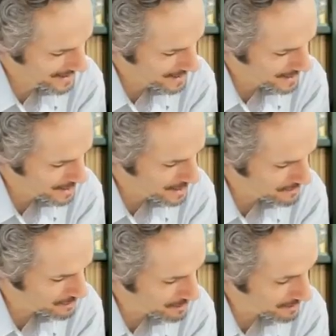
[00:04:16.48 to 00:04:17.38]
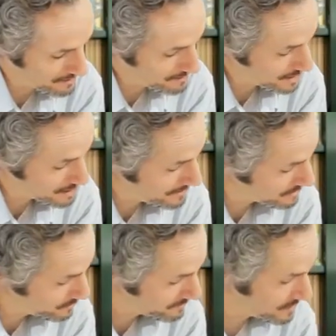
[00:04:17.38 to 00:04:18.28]
And there are things
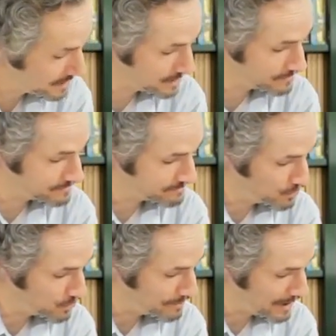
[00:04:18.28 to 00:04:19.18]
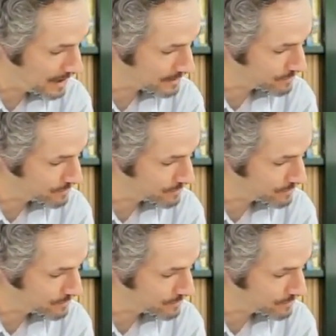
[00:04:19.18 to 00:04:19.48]
about Swift's life, Moor Park, for